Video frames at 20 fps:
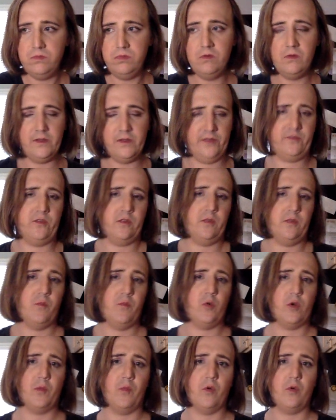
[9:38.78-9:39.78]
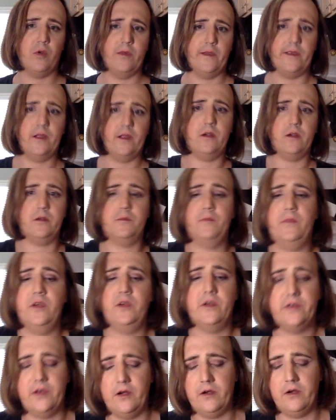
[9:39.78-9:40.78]
it's looking more and more like our
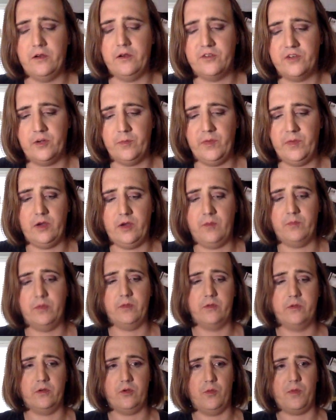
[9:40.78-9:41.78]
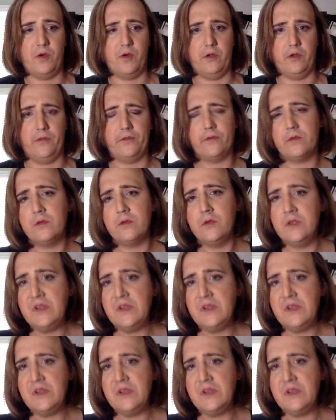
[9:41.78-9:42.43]
military are starting to become political pawns